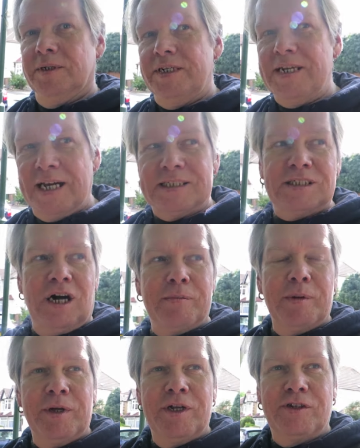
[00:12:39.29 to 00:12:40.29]
Next
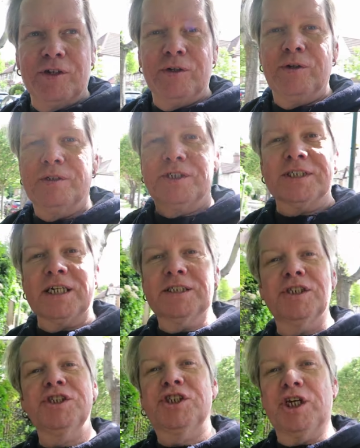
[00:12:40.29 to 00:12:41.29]
time I'm going to do
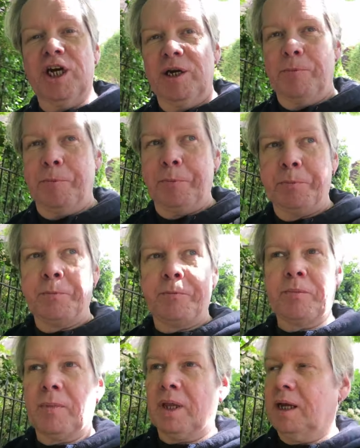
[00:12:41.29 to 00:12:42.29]
Sutton and Cheam.
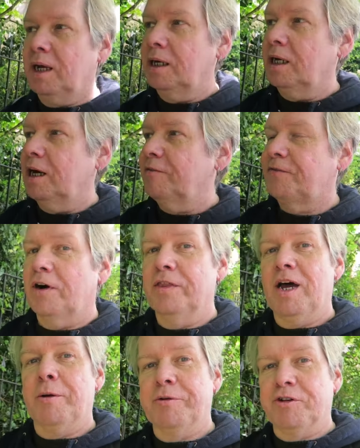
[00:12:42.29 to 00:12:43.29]
Go and
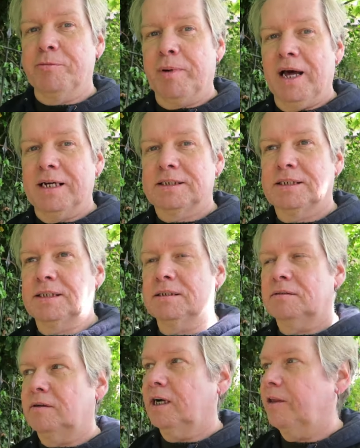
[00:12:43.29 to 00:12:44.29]
find the heritage plaques
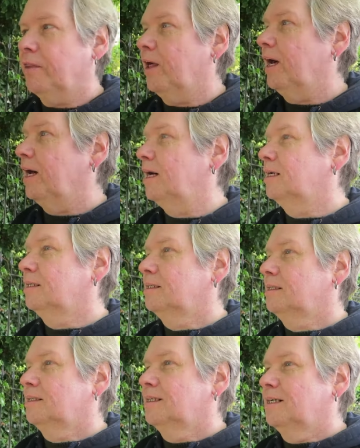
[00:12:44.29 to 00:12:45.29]
around
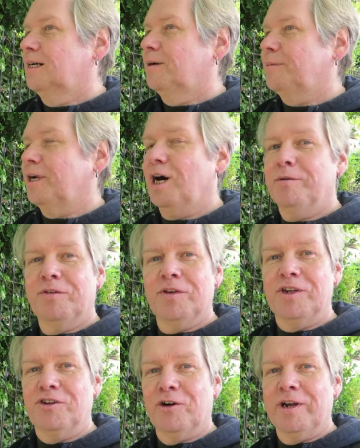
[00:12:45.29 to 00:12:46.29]
there. Well, I hope you've
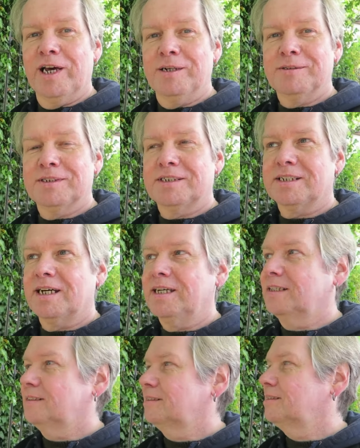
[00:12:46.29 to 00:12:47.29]
enjoyed it, to
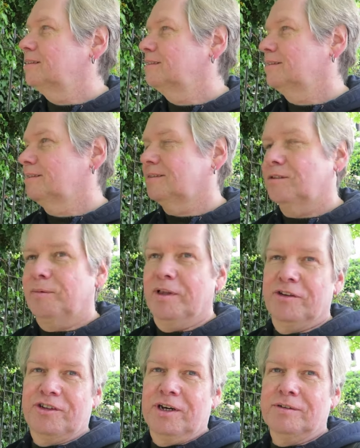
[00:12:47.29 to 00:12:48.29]
say. Sorry
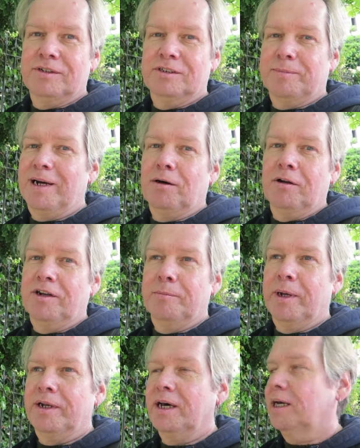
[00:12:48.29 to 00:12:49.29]
about the sound, it's Bank Holiday
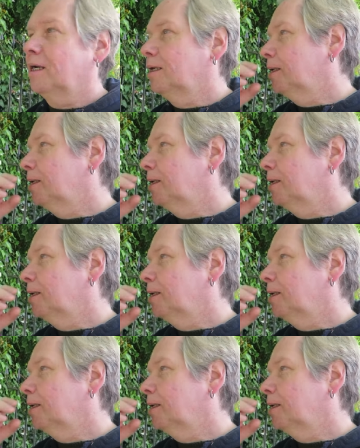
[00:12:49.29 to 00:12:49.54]
Monday.